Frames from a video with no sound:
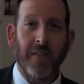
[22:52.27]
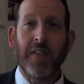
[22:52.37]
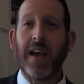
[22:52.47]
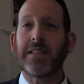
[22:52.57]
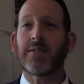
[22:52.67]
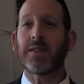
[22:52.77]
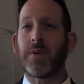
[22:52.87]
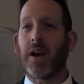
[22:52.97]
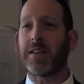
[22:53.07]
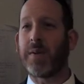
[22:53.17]
the answer is
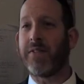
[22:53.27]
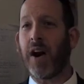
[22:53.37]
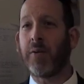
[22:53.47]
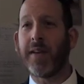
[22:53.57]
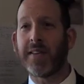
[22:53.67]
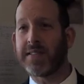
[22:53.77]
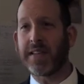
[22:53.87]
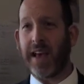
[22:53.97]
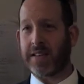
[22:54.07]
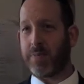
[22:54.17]
because we have
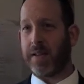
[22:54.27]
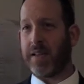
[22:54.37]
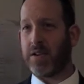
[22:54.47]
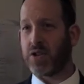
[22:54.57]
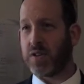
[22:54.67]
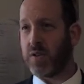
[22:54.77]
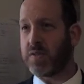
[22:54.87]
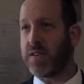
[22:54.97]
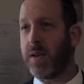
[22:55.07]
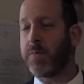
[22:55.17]
unrealistic expectations. You
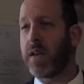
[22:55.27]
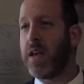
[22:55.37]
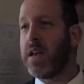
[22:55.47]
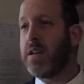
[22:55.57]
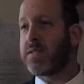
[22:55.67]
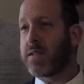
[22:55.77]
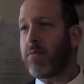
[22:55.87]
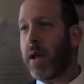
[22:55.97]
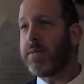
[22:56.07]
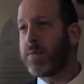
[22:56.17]
see,
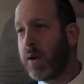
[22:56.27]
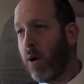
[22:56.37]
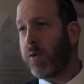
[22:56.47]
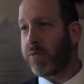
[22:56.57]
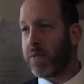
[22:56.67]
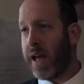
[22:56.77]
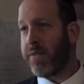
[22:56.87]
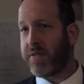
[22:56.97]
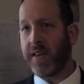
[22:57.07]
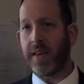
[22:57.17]
sometimes we go through
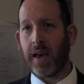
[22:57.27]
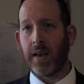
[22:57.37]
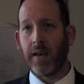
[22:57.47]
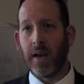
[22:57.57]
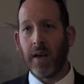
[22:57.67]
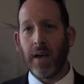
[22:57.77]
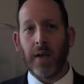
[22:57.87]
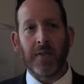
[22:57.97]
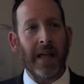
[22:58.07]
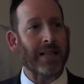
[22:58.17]
life thinking
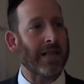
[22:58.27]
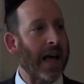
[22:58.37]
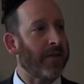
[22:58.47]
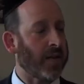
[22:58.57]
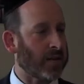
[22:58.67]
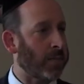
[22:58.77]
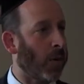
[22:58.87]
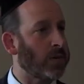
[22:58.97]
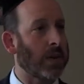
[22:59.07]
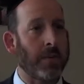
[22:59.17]
that life is
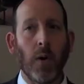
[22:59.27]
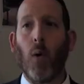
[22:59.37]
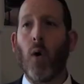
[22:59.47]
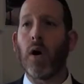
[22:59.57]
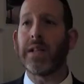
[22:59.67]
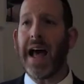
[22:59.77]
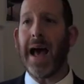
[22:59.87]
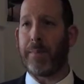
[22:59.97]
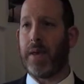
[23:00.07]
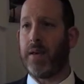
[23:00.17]
supposed to be all
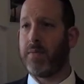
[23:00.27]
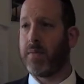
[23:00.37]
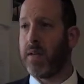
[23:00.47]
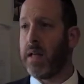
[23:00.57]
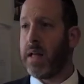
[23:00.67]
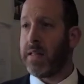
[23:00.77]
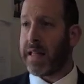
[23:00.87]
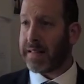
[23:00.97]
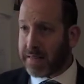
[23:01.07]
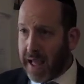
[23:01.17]
happy,
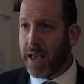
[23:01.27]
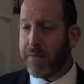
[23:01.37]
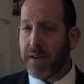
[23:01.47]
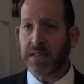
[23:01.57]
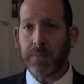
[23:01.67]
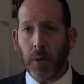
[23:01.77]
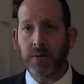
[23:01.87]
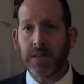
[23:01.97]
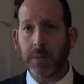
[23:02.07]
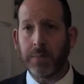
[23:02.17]
that life is supposed to